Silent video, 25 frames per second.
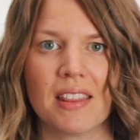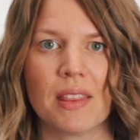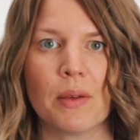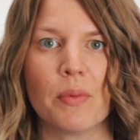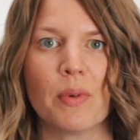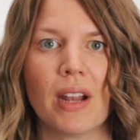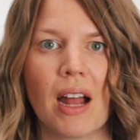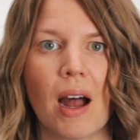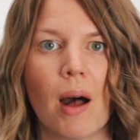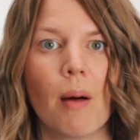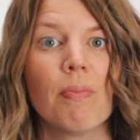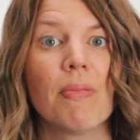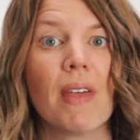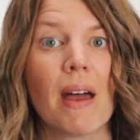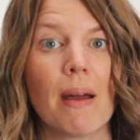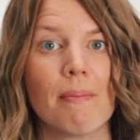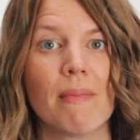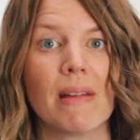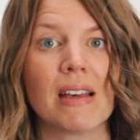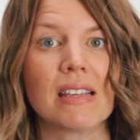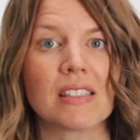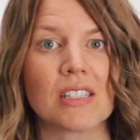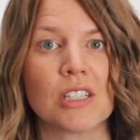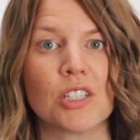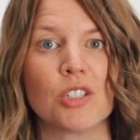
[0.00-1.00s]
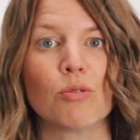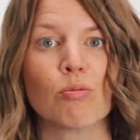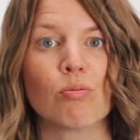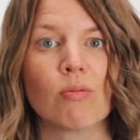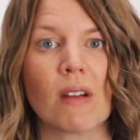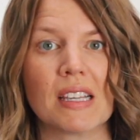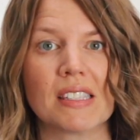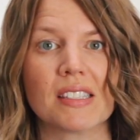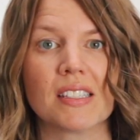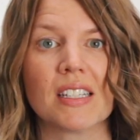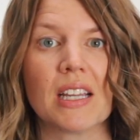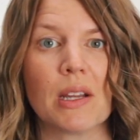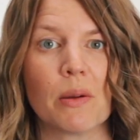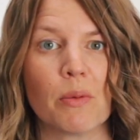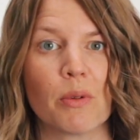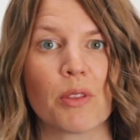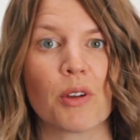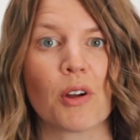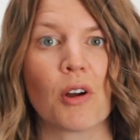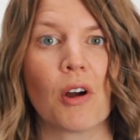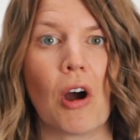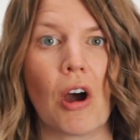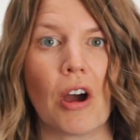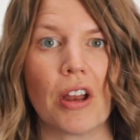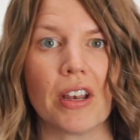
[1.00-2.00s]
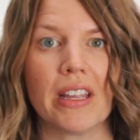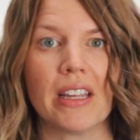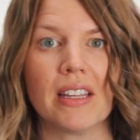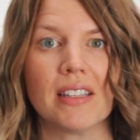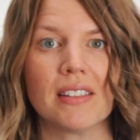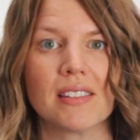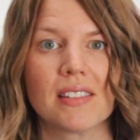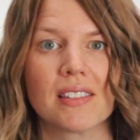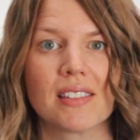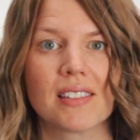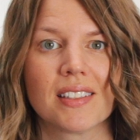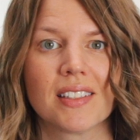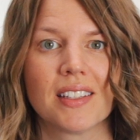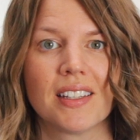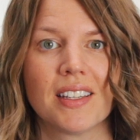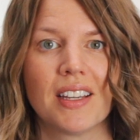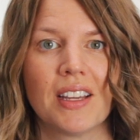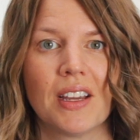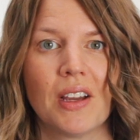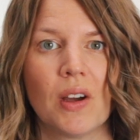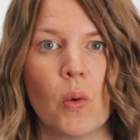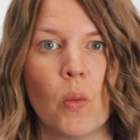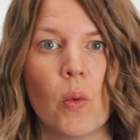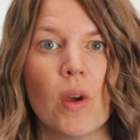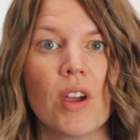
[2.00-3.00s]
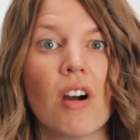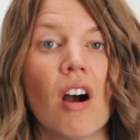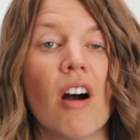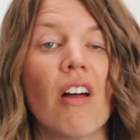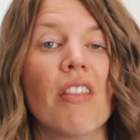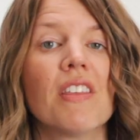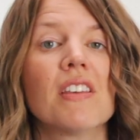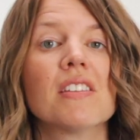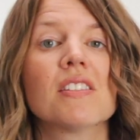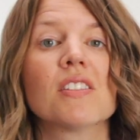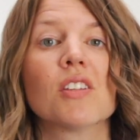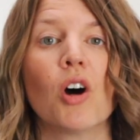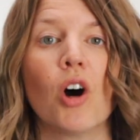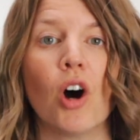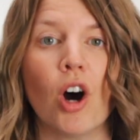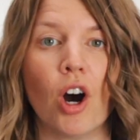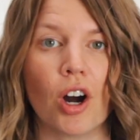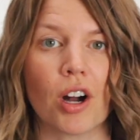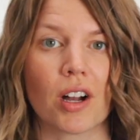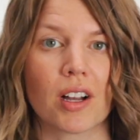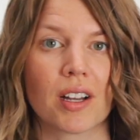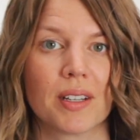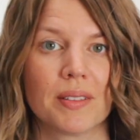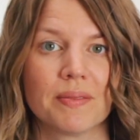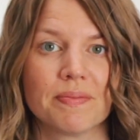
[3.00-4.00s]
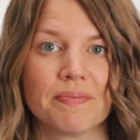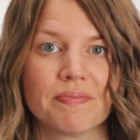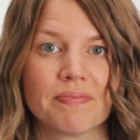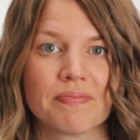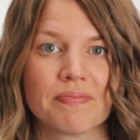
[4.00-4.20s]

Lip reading: that would help that message resonate with her audience. We call this a hook.